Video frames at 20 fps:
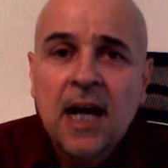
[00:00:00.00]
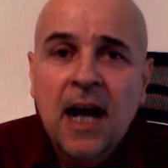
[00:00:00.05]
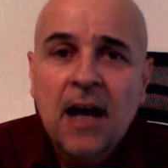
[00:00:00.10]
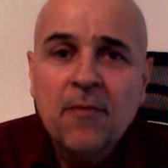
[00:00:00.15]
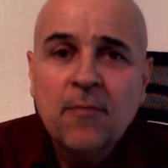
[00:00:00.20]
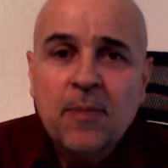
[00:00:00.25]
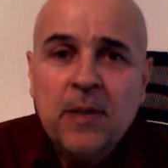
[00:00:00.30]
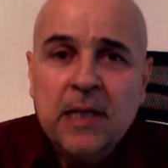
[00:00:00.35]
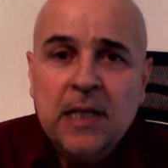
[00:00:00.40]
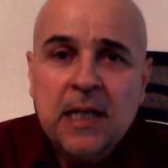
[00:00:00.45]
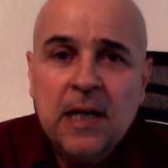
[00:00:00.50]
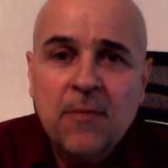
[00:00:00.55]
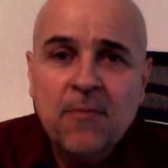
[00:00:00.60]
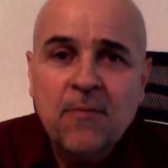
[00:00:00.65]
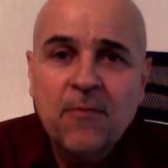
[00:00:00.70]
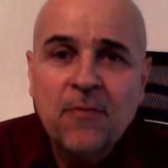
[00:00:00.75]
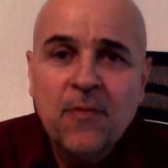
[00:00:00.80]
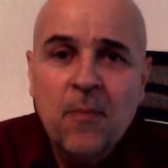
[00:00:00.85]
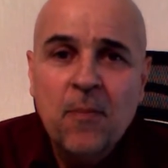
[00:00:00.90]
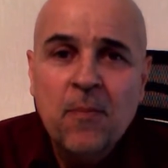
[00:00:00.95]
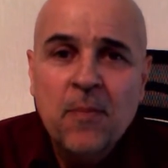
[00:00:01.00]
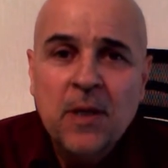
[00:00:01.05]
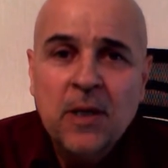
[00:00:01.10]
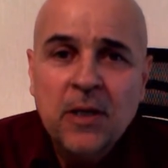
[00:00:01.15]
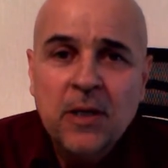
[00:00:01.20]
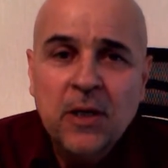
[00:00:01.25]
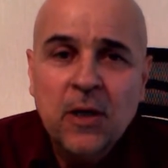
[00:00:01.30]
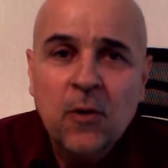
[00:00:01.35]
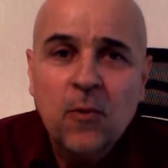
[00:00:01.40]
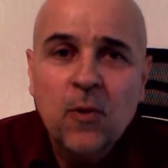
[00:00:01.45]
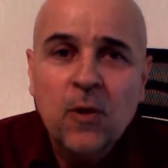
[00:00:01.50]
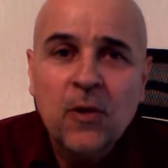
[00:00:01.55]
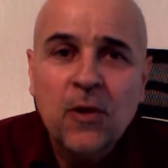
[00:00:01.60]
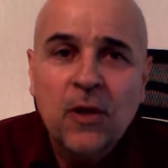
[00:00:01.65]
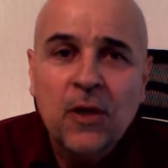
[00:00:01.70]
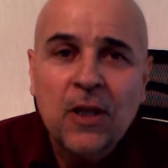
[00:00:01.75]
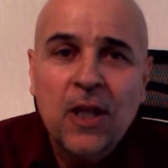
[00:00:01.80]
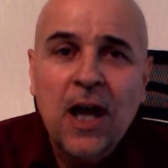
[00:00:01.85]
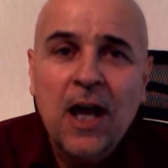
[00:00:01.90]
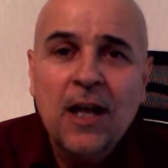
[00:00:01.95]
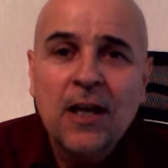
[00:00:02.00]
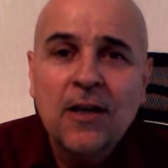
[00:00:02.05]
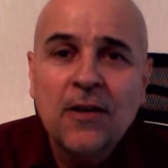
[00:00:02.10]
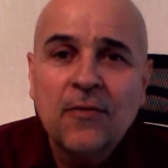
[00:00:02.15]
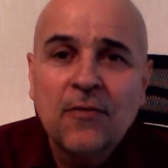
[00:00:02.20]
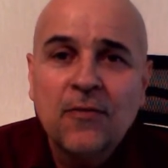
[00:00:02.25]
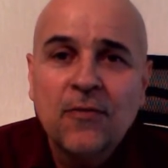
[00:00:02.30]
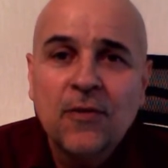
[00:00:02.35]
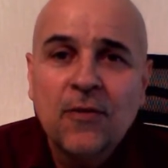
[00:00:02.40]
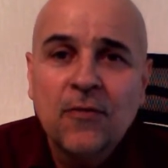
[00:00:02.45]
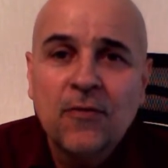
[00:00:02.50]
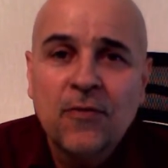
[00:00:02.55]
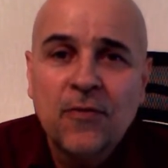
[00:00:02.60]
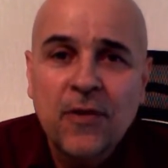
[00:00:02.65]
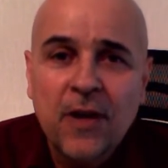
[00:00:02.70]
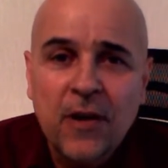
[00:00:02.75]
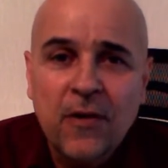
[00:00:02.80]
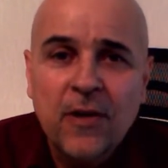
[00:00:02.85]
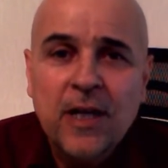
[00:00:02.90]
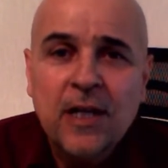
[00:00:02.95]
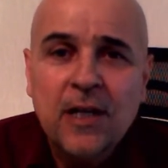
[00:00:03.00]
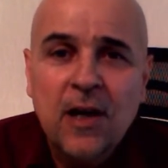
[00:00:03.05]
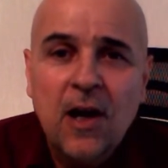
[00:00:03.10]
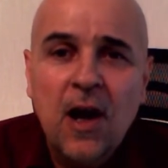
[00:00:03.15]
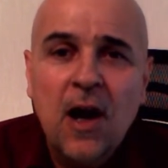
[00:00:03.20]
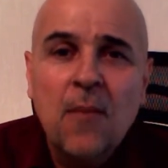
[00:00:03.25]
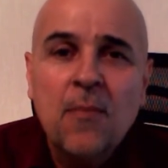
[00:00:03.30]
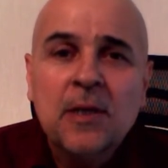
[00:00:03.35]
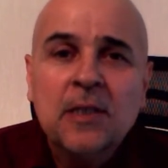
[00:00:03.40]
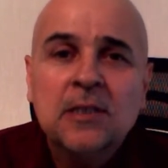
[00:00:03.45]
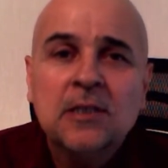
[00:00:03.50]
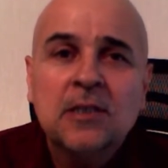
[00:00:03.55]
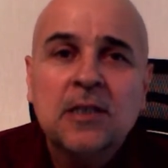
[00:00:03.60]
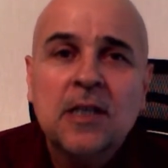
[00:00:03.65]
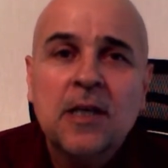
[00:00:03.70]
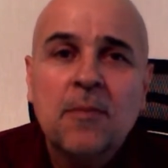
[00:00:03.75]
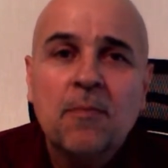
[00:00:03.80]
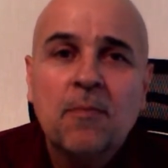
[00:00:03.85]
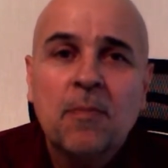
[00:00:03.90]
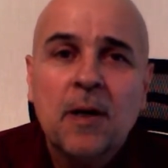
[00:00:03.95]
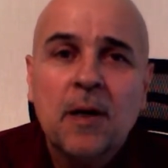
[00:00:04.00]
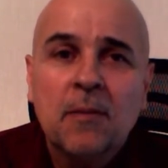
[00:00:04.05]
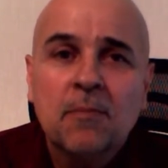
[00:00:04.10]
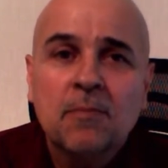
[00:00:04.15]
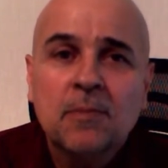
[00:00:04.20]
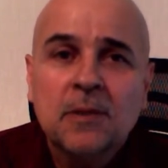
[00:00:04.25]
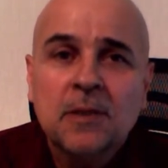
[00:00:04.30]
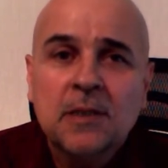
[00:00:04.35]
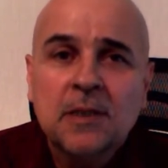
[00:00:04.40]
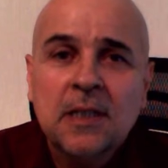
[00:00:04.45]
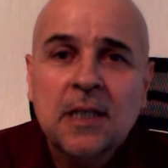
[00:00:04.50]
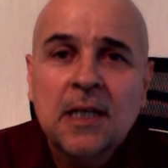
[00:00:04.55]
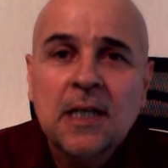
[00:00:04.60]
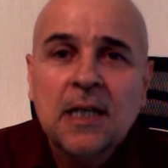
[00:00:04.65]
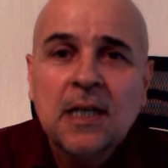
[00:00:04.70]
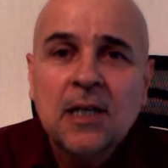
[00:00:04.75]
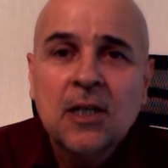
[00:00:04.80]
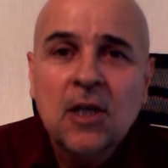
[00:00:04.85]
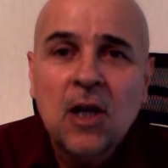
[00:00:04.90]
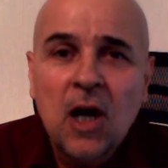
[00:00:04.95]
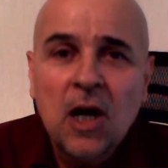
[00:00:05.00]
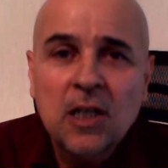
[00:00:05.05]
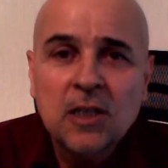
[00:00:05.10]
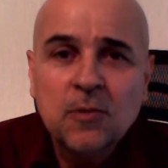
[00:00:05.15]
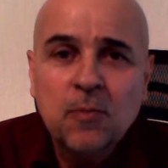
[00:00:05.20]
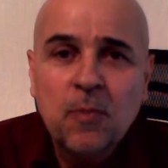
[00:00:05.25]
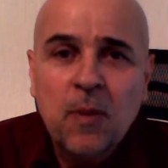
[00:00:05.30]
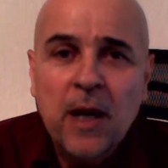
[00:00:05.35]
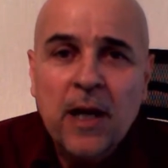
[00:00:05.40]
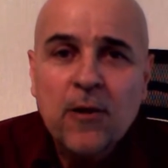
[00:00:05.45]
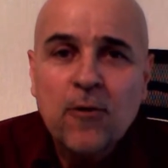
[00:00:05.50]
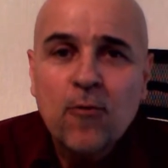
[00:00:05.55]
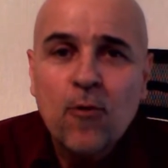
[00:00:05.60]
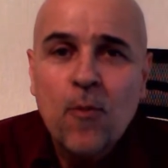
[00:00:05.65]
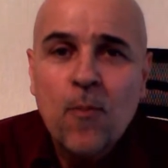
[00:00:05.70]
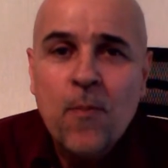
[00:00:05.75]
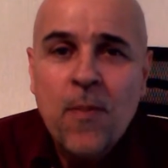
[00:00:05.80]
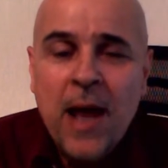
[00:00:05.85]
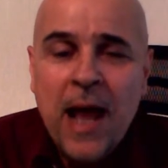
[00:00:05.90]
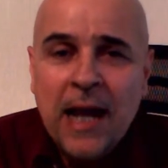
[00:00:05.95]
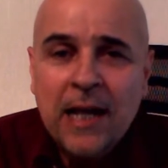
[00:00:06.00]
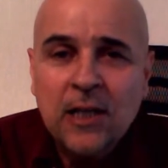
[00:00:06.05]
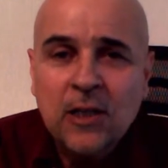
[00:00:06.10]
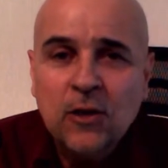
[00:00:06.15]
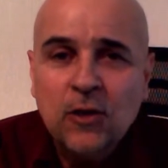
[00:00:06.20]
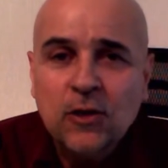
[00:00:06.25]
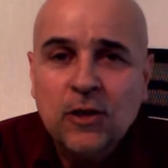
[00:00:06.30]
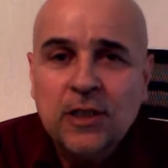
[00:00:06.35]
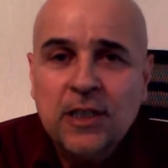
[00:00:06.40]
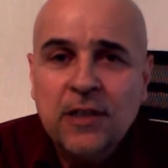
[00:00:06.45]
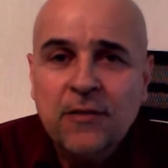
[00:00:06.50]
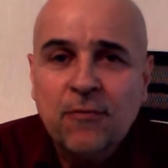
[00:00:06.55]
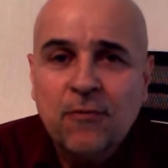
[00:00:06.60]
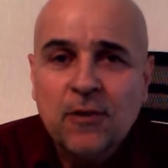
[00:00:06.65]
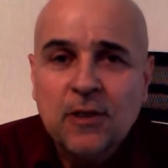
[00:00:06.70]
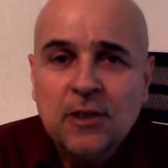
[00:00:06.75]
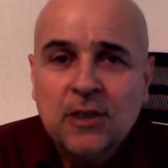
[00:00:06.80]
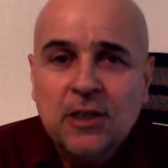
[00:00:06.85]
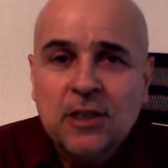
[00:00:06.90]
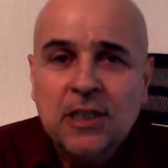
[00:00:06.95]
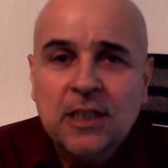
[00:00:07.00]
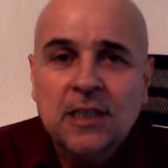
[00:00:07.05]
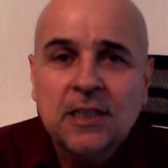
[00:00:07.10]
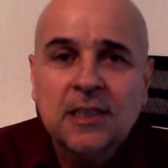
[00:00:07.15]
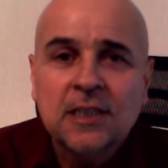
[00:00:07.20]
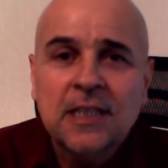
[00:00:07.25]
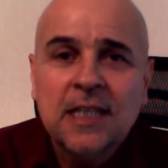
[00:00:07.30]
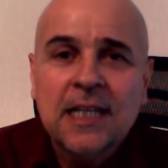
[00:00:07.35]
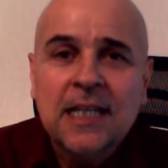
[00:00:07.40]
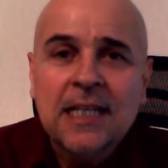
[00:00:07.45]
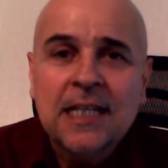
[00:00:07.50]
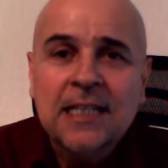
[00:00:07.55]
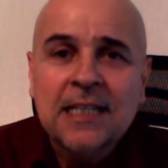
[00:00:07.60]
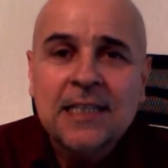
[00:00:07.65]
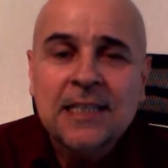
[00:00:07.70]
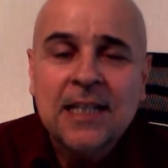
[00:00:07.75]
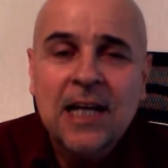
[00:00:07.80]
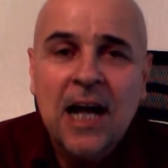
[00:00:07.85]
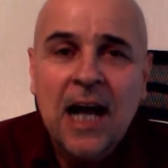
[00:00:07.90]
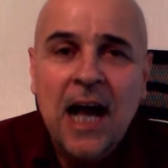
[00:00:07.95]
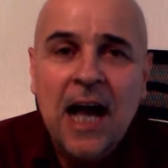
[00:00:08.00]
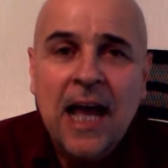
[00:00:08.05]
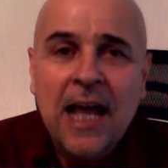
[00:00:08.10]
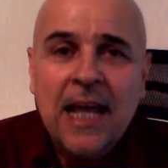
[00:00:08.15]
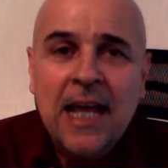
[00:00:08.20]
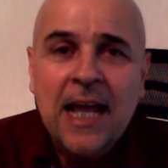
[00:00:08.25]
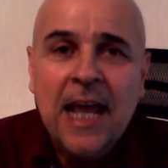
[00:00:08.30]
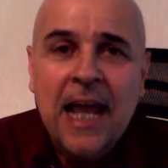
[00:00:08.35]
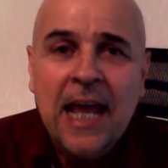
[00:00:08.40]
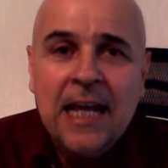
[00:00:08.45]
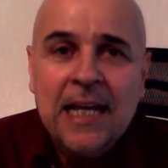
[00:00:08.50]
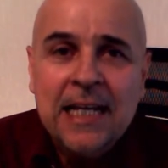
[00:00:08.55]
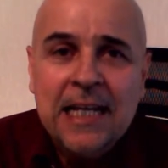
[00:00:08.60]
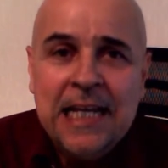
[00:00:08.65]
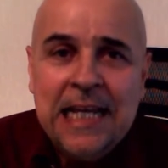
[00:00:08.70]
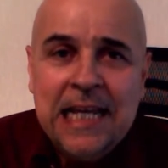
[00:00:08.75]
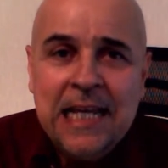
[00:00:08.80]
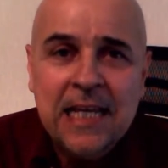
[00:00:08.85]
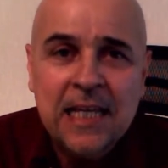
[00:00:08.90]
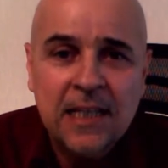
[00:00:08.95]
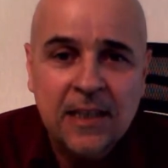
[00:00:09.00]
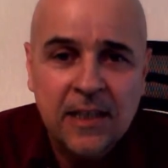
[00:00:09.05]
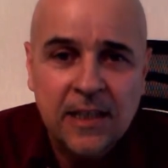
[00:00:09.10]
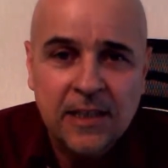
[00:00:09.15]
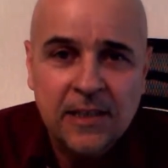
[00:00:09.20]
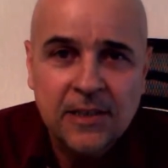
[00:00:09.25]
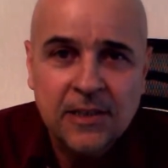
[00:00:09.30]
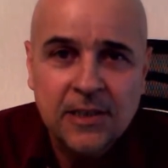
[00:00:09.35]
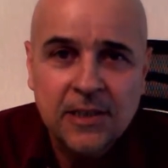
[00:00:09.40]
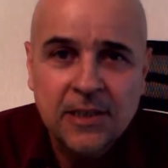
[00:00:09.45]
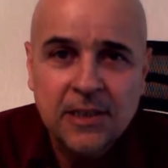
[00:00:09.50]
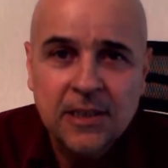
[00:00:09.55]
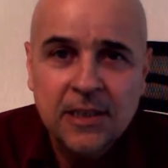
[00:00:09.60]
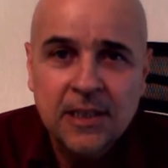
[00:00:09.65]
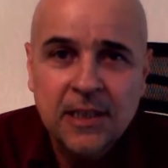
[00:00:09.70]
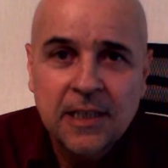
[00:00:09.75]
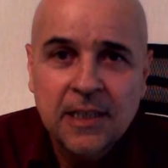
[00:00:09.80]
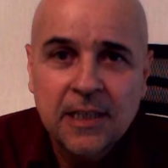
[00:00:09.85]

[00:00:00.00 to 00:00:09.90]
I've become familiar with a lot of very common slip-ups caused by grammatical differences in Thai and English.